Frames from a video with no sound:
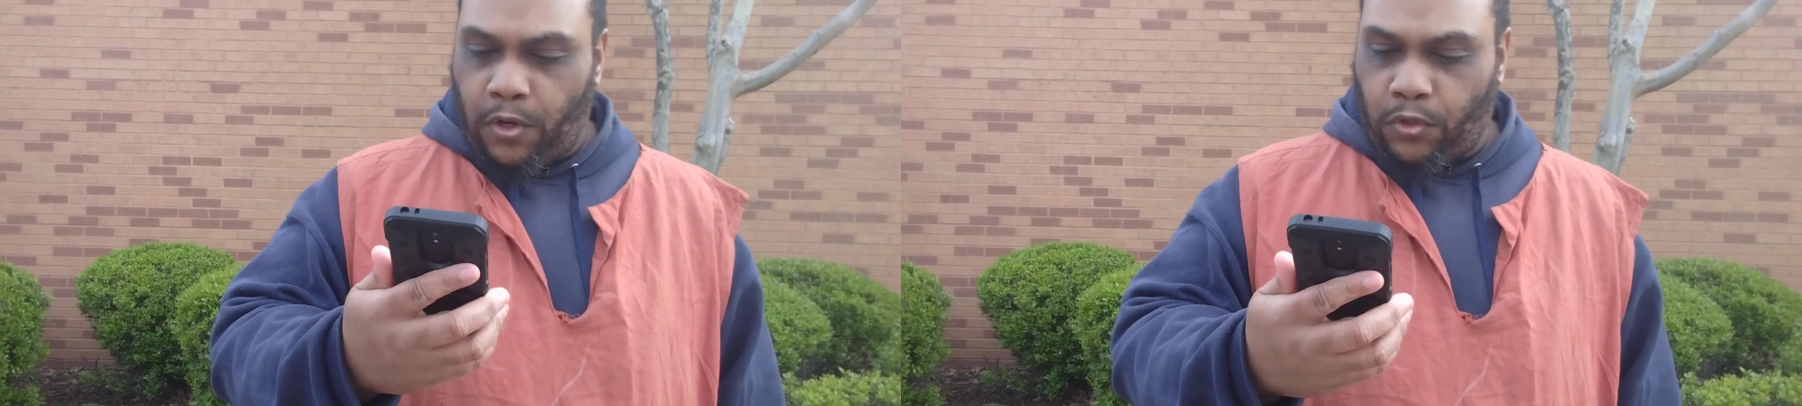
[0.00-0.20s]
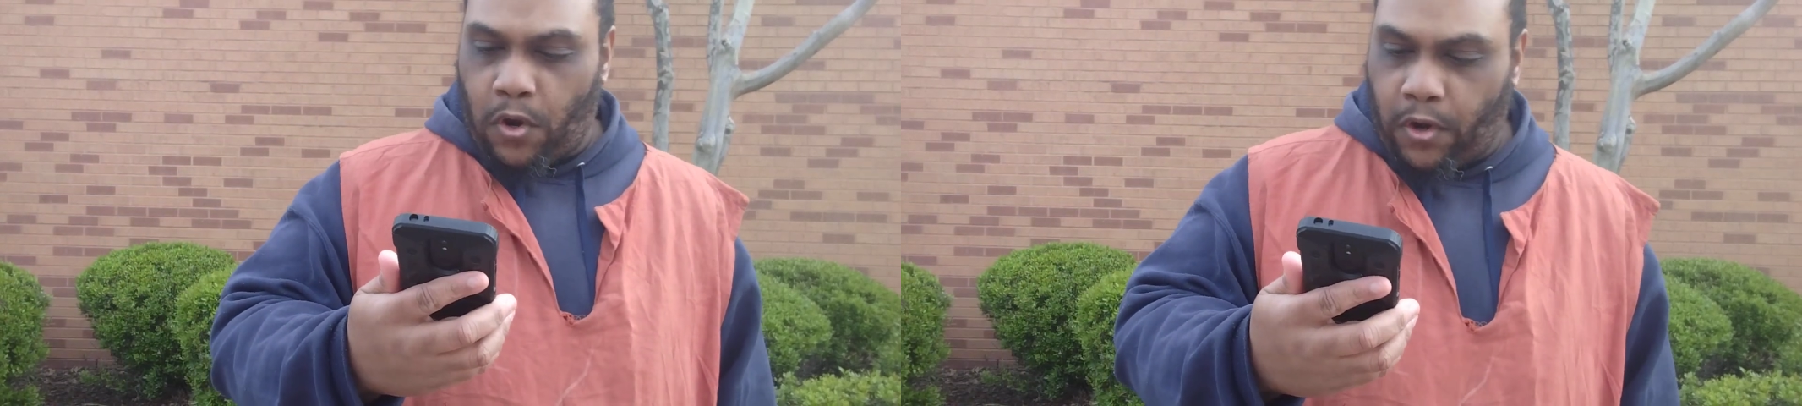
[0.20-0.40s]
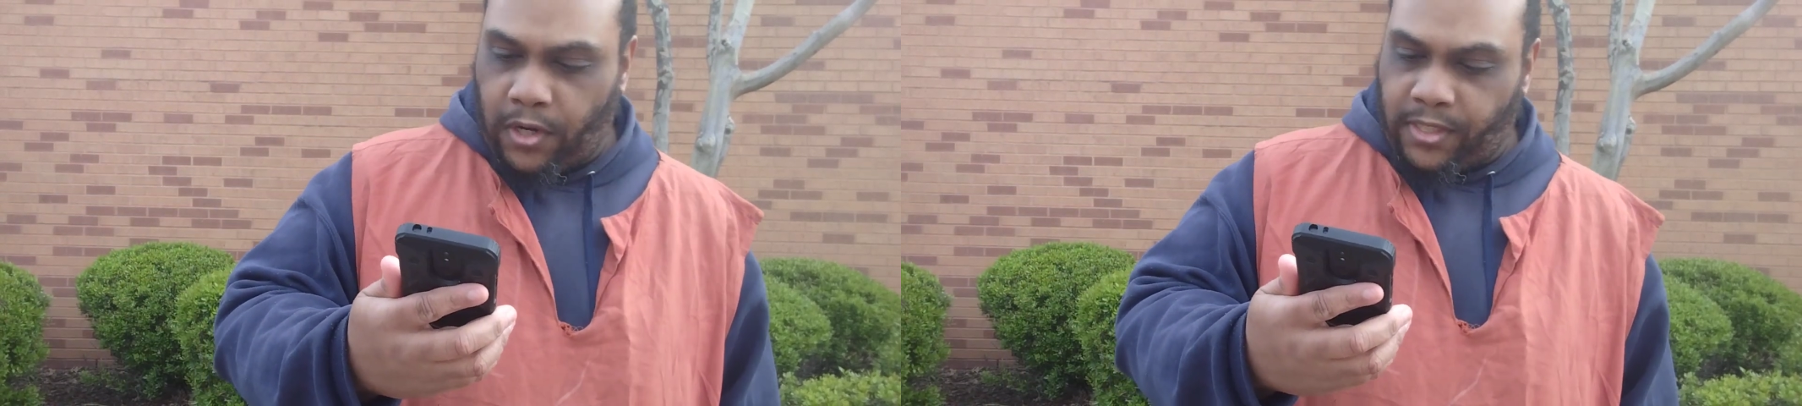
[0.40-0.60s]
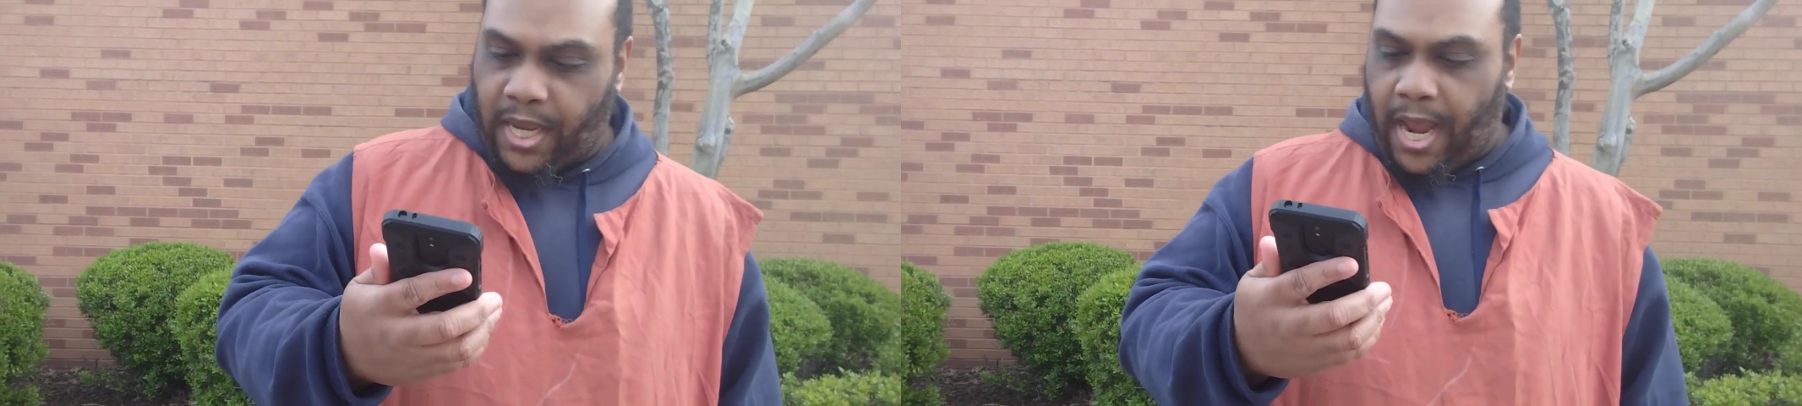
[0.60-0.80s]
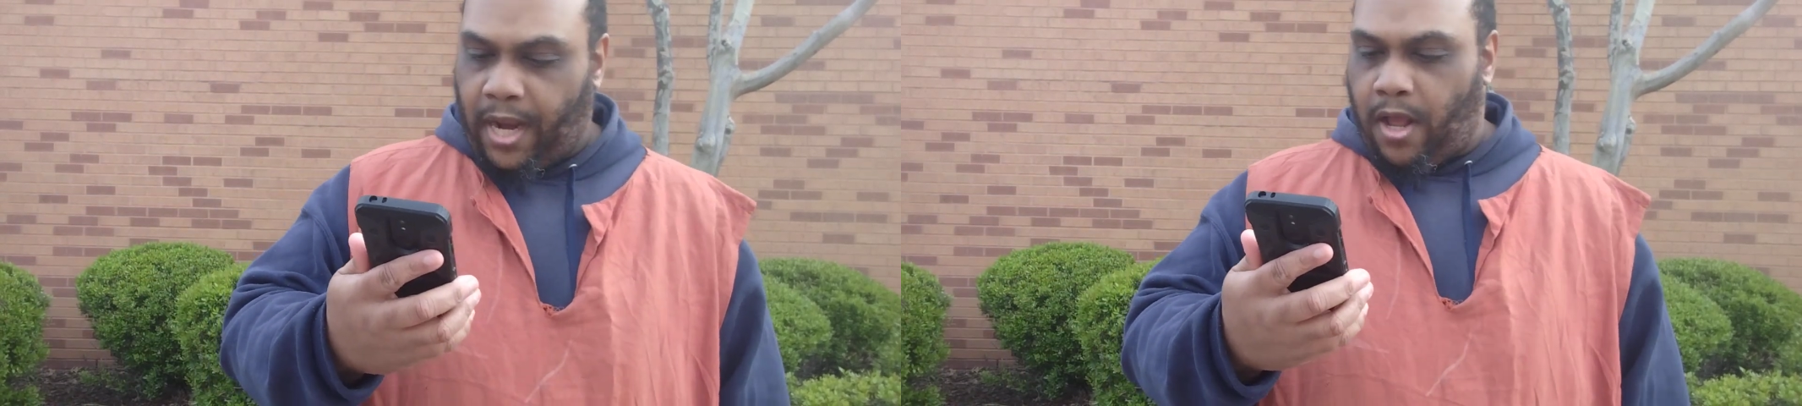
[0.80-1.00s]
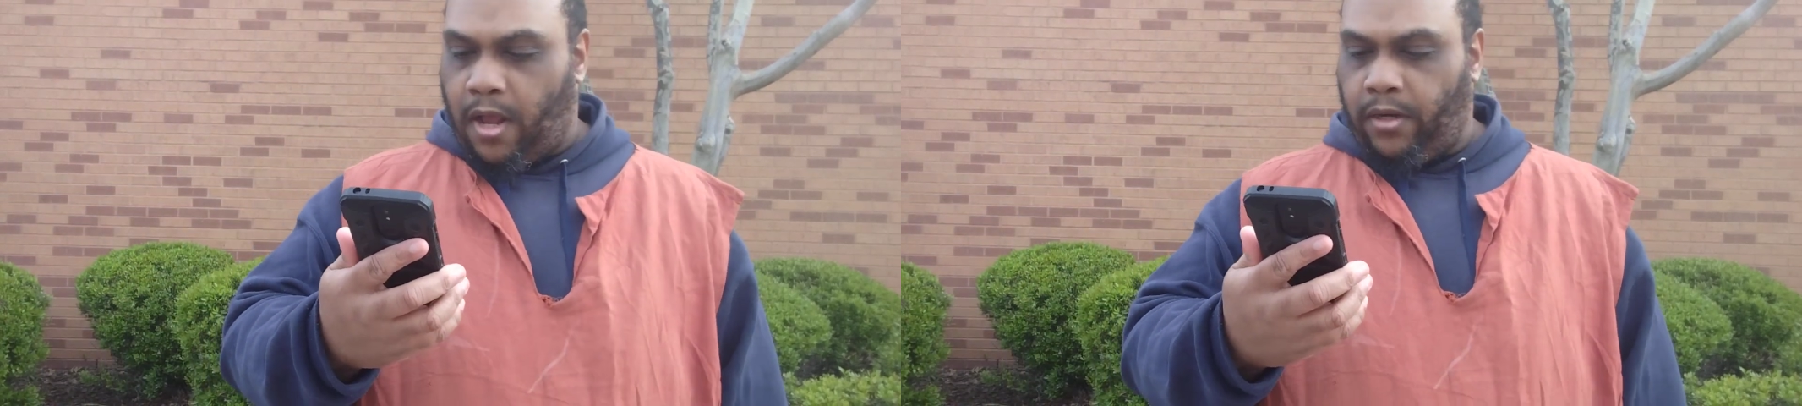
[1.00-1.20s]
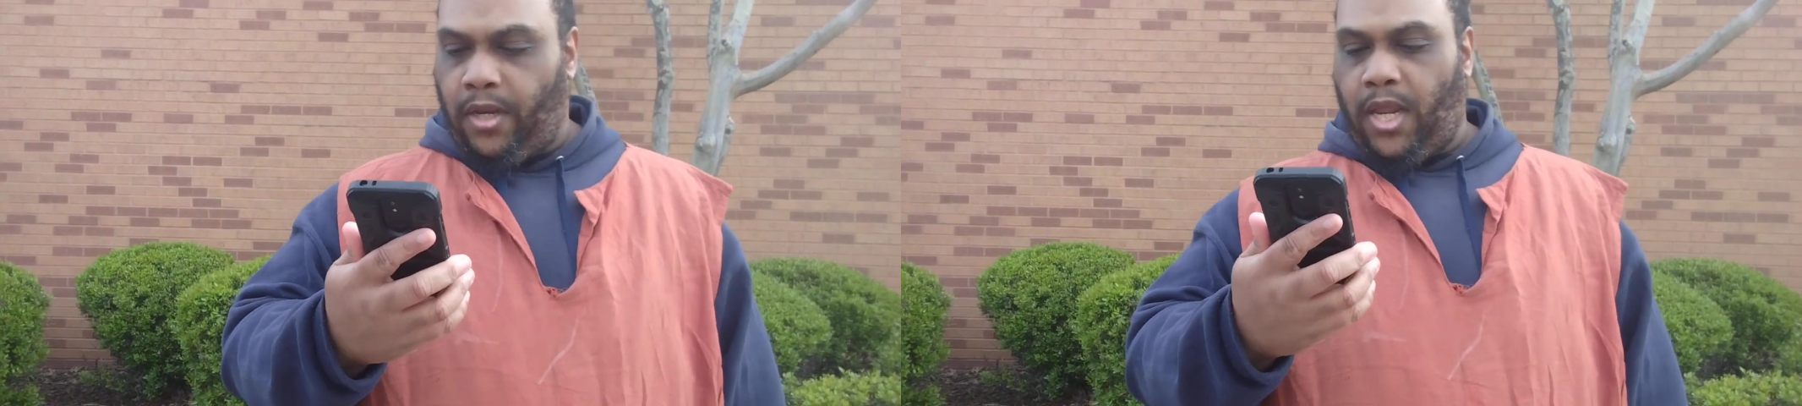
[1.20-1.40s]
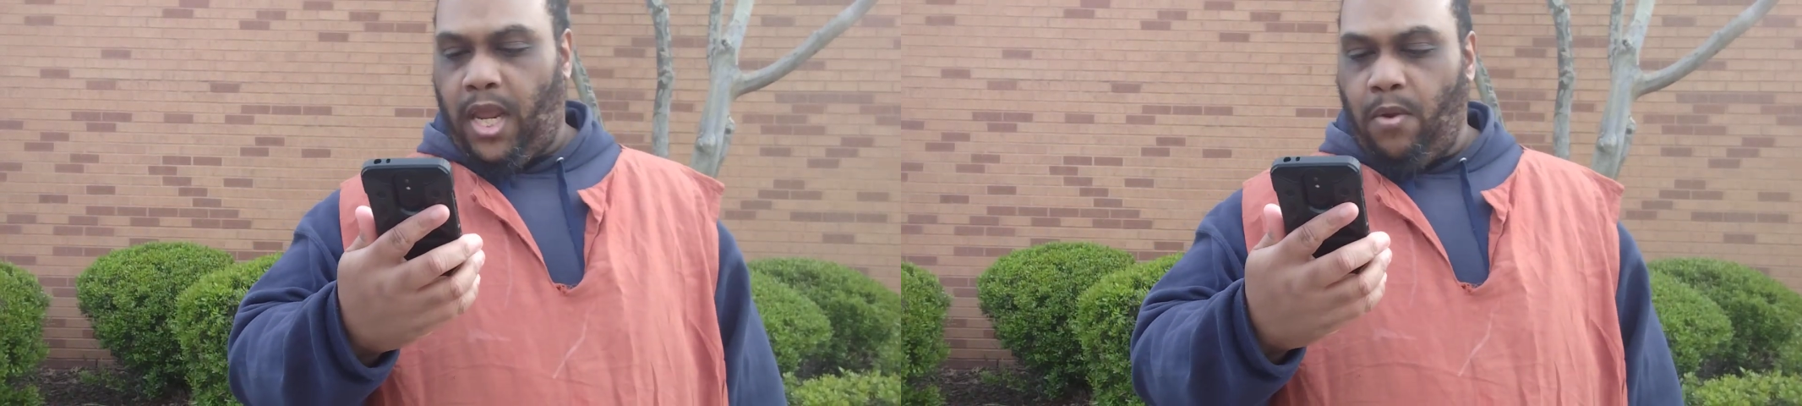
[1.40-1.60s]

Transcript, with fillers: O daughter of Zion.